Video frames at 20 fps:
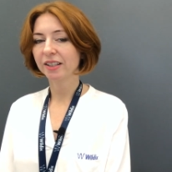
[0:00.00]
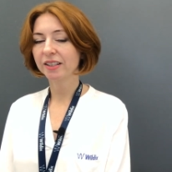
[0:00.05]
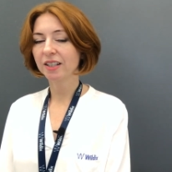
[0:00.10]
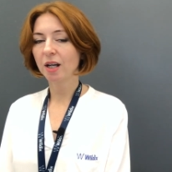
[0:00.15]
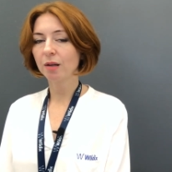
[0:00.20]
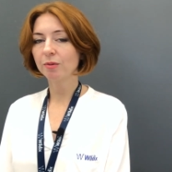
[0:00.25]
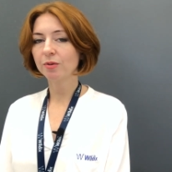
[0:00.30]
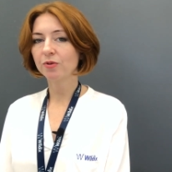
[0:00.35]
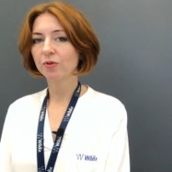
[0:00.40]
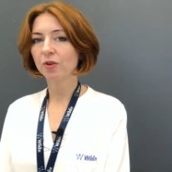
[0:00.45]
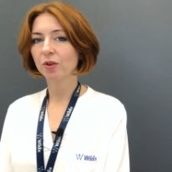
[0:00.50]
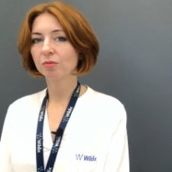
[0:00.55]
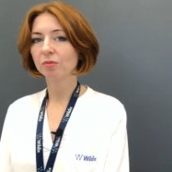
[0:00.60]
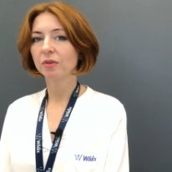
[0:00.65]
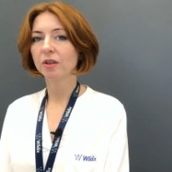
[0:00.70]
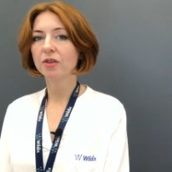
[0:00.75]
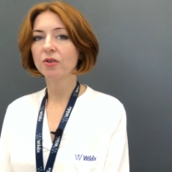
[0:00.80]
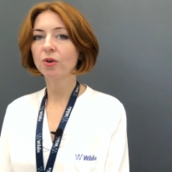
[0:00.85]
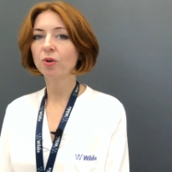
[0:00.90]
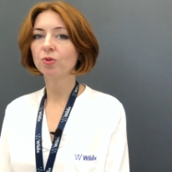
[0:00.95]
comes from
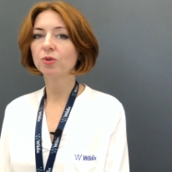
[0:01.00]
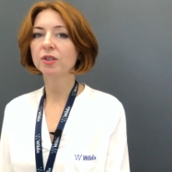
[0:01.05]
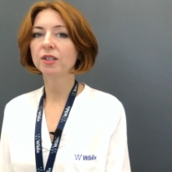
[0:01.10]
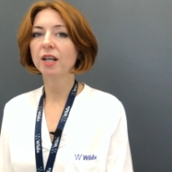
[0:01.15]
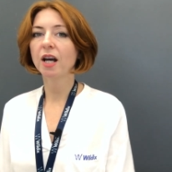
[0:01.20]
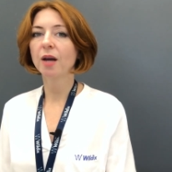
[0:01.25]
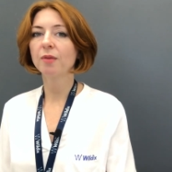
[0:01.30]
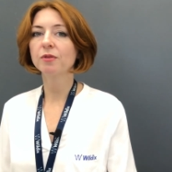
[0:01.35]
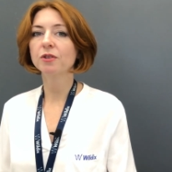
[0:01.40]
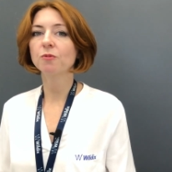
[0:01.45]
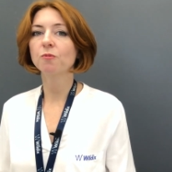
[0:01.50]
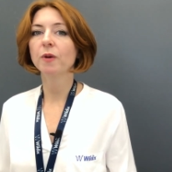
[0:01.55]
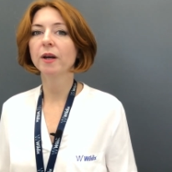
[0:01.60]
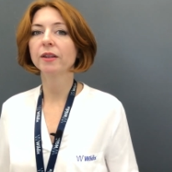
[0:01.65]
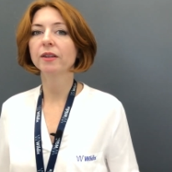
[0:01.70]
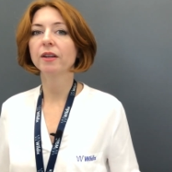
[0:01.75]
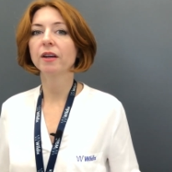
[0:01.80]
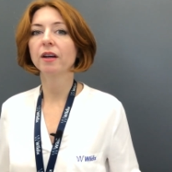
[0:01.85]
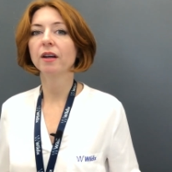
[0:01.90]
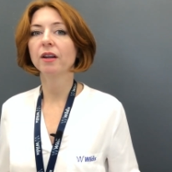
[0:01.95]
those times
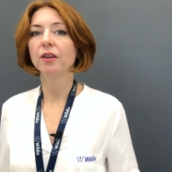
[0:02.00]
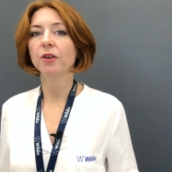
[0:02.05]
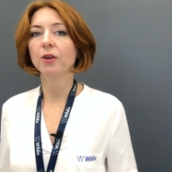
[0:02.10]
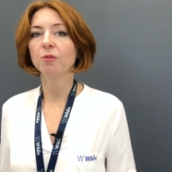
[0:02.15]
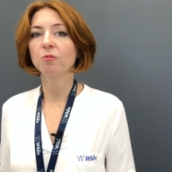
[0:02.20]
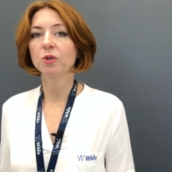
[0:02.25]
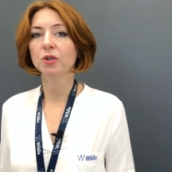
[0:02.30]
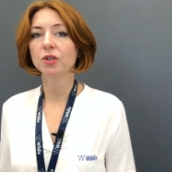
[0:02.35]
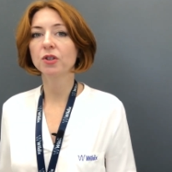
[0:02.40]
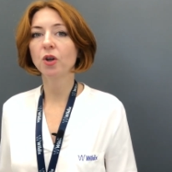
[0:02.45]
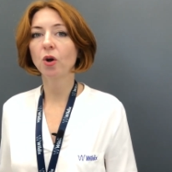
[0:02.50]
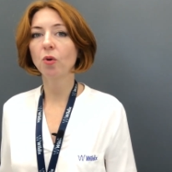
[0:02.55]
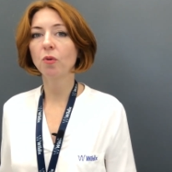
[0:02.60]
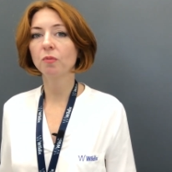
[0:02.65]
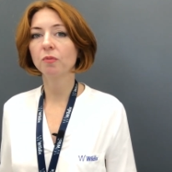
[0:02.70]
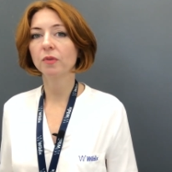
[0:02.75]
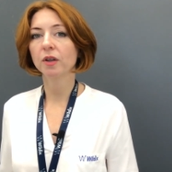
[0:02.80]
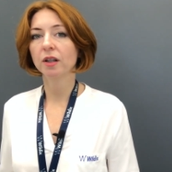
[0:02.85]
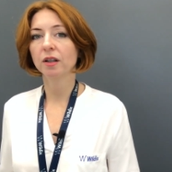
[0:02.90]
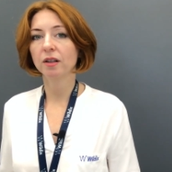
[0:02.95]
when there was no